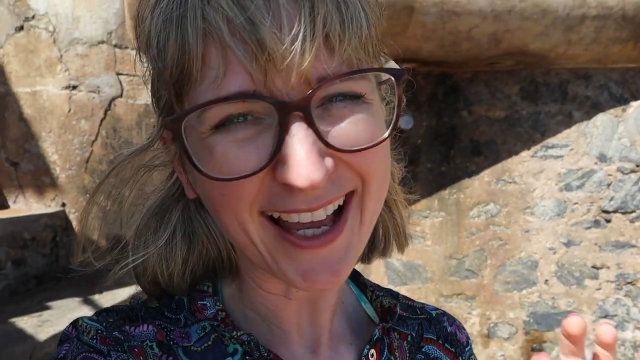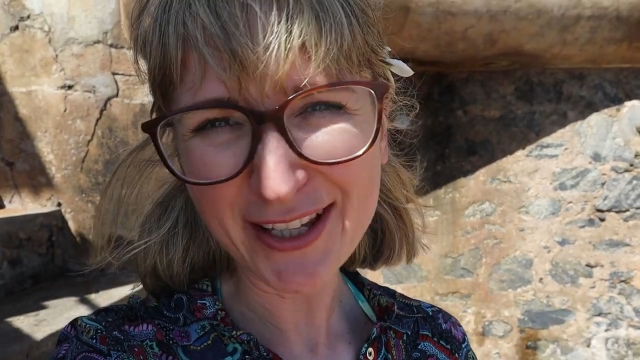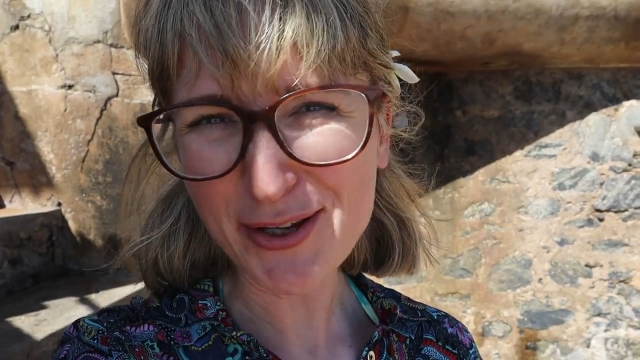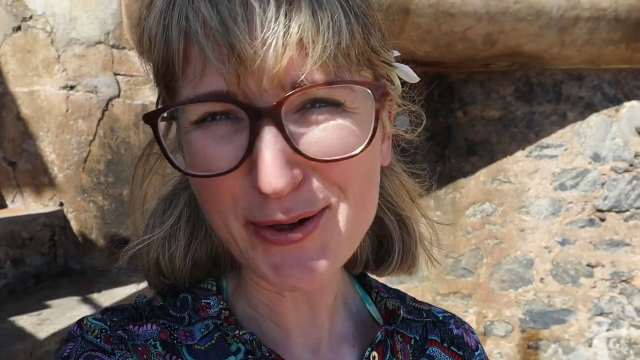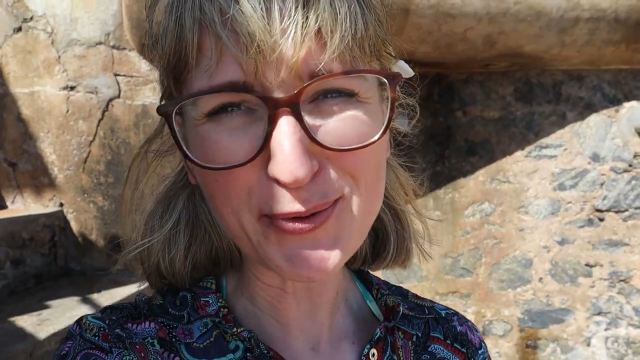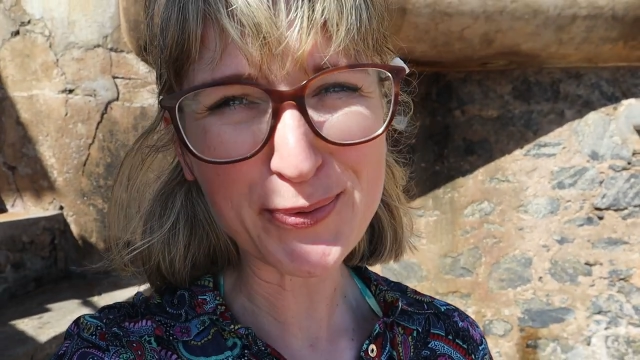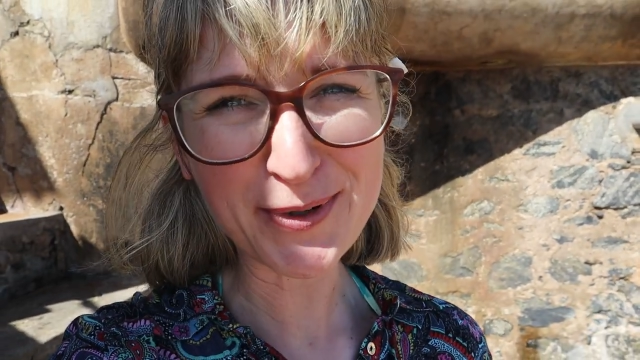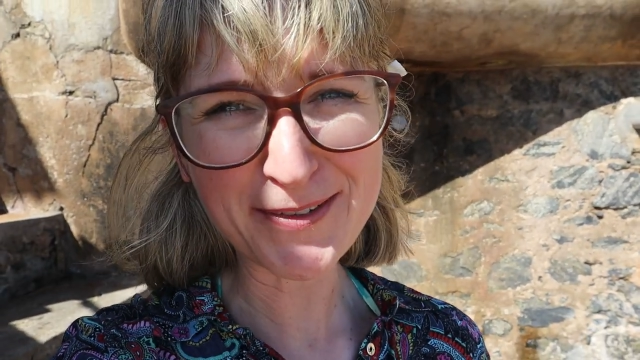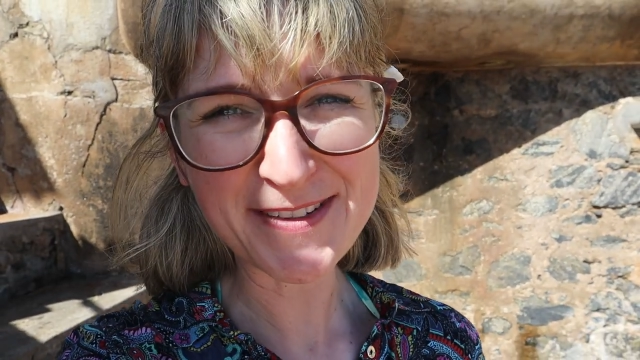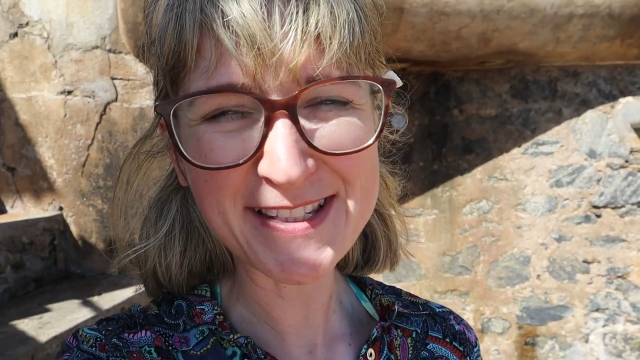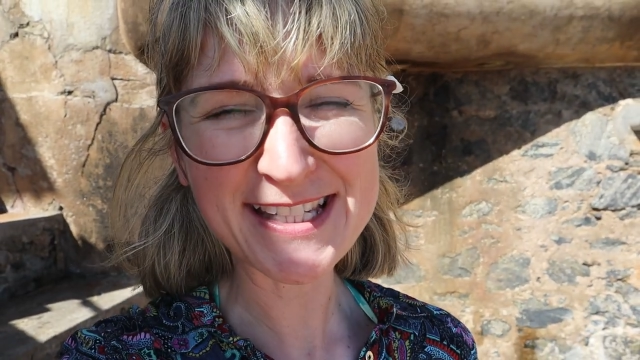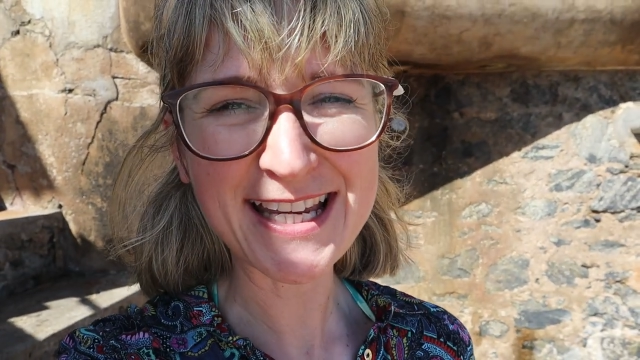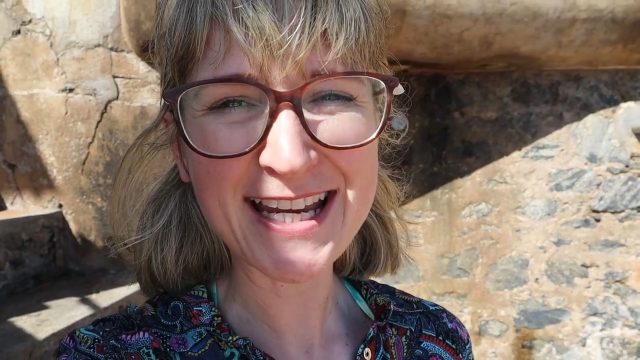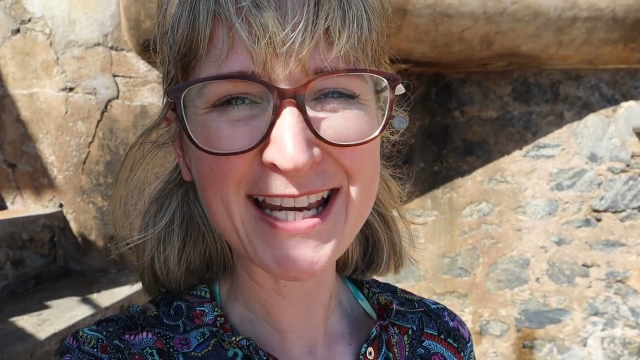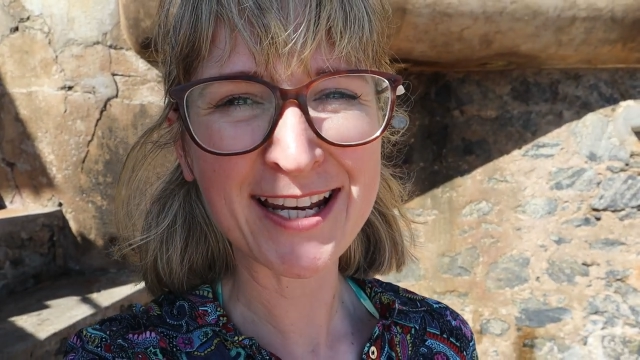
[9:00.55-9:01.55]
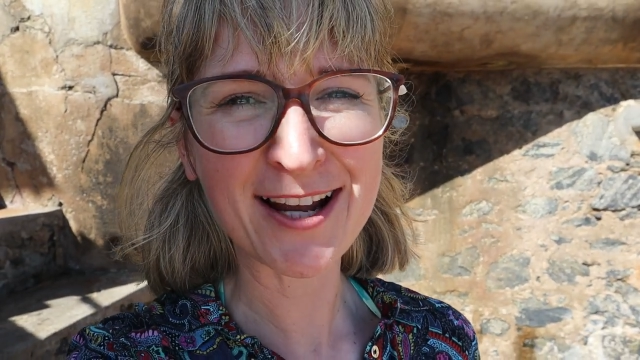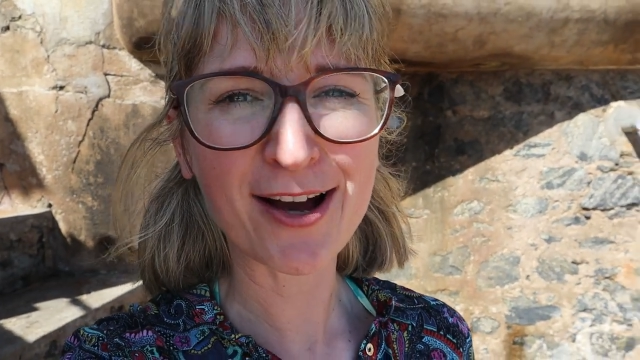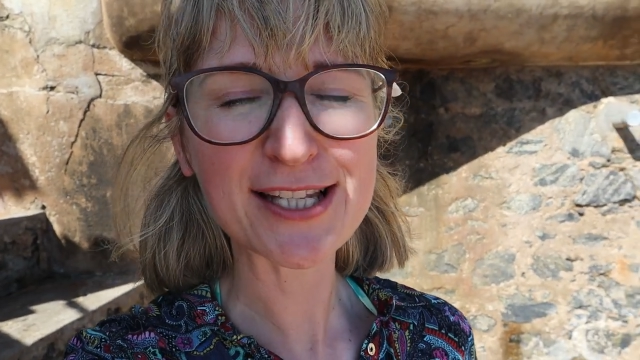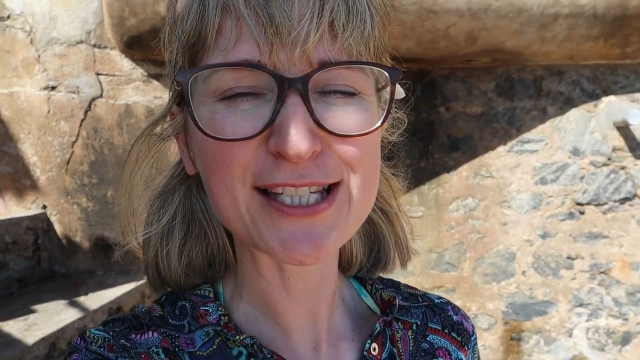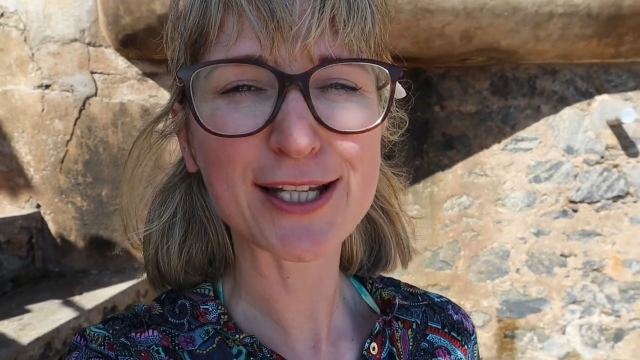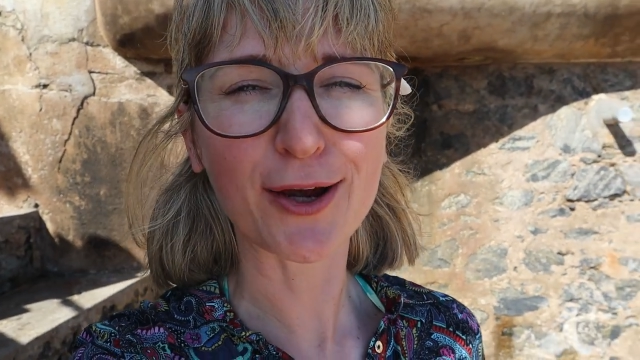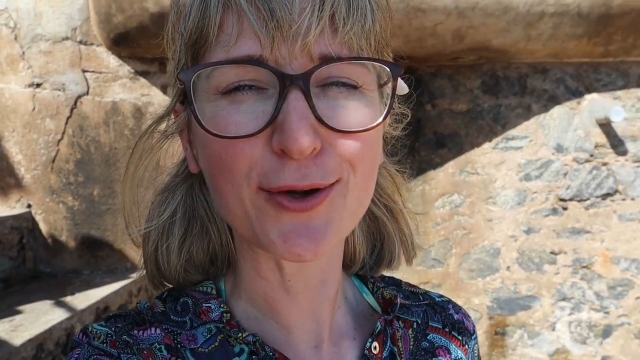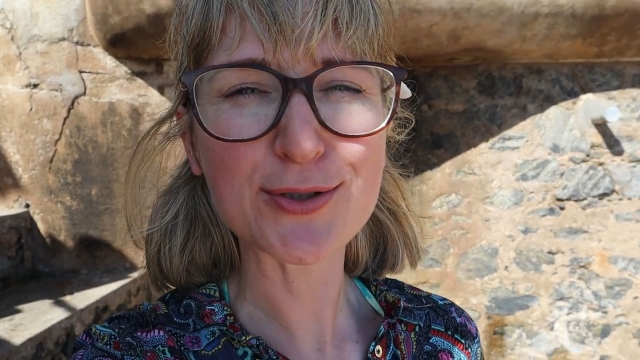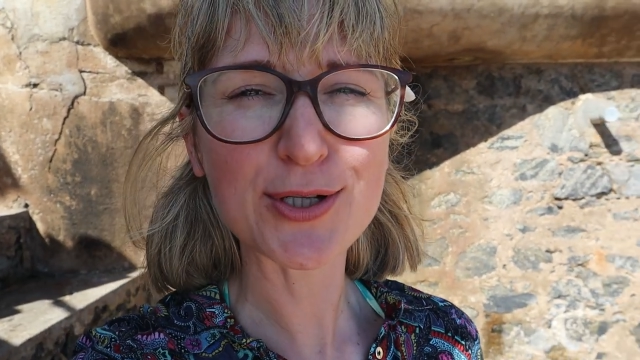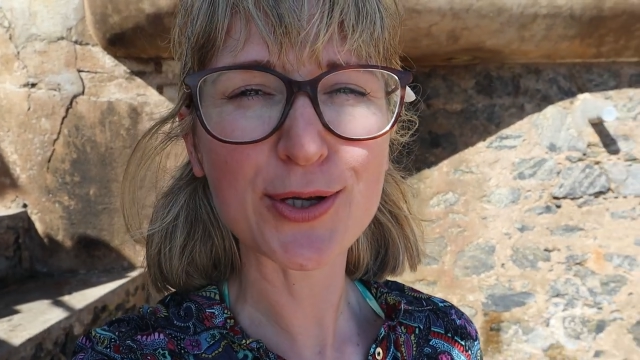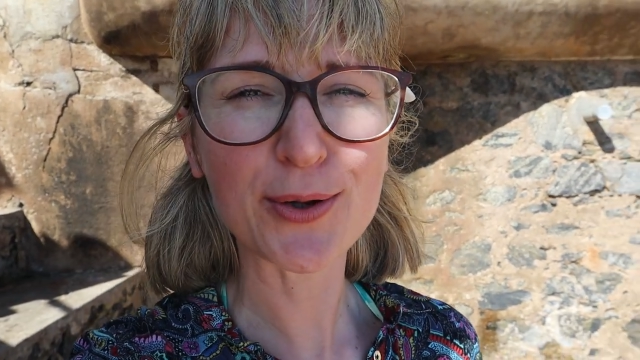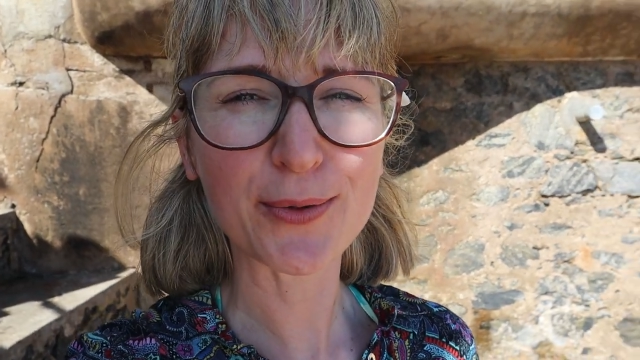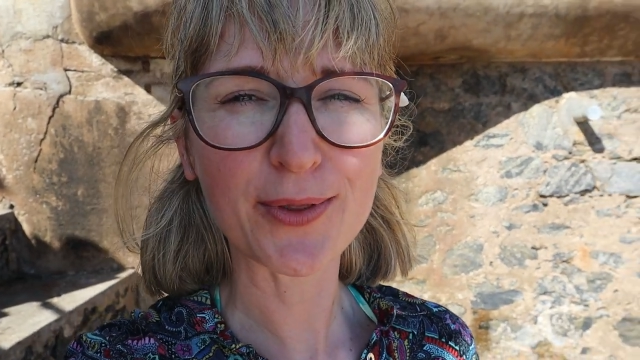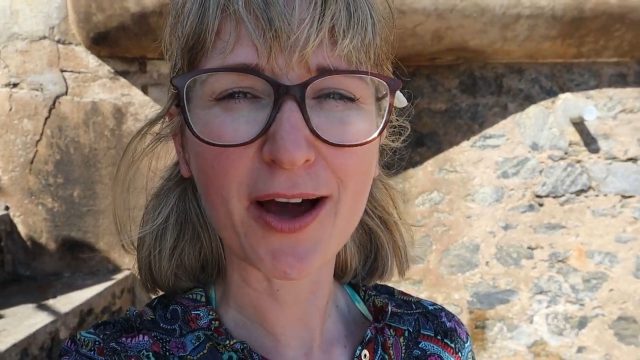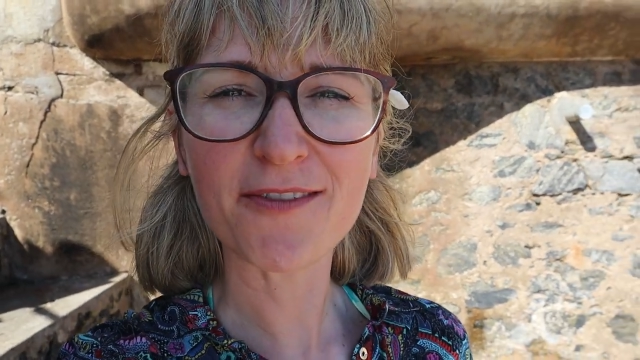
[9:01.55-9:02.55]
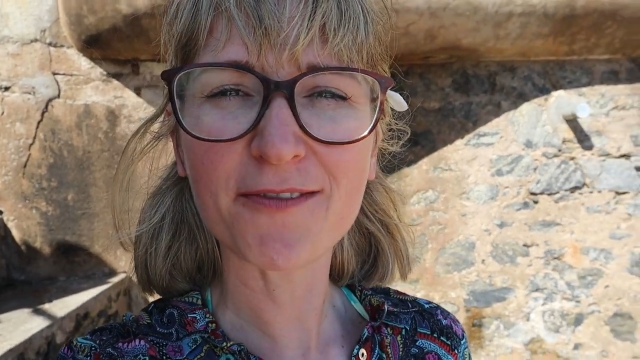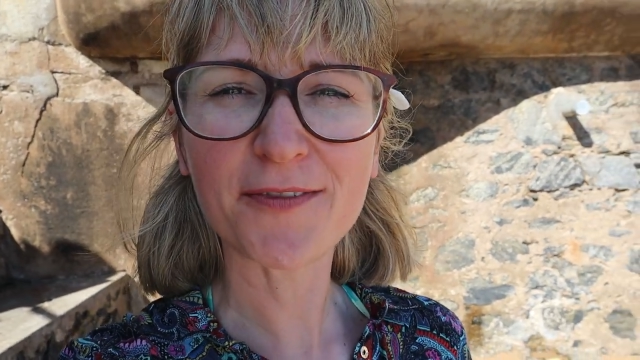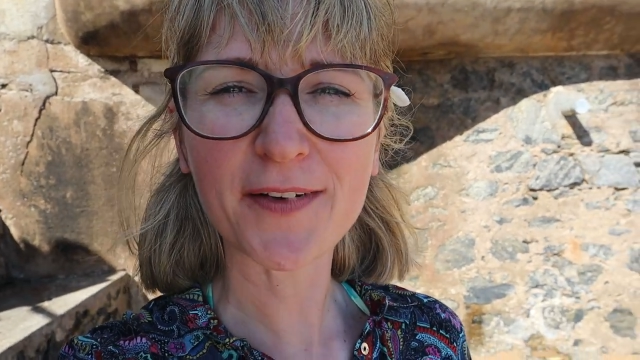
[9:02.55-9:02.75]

You would have seen us go to that